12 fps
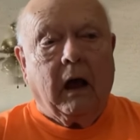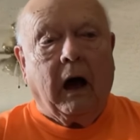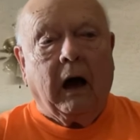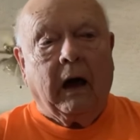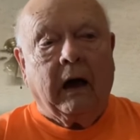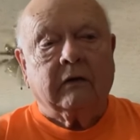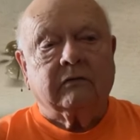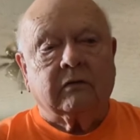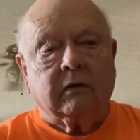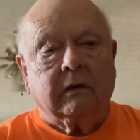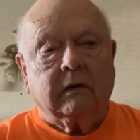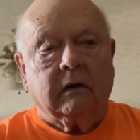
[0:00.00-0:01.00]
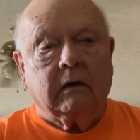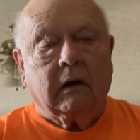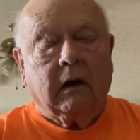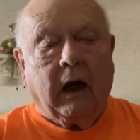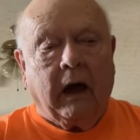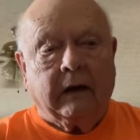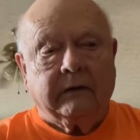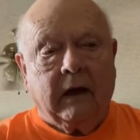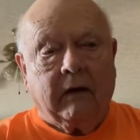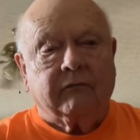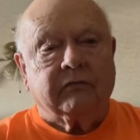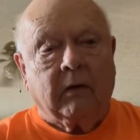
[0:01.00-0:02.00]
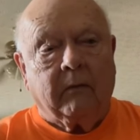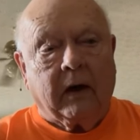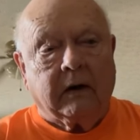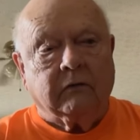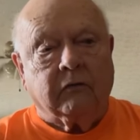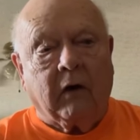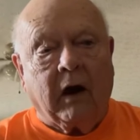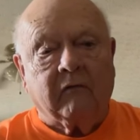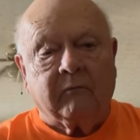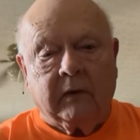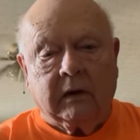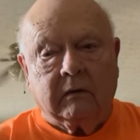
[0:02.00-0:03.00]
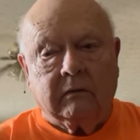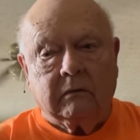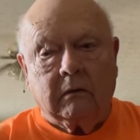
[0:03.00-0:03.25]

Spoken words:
I actually had to have somebody drive me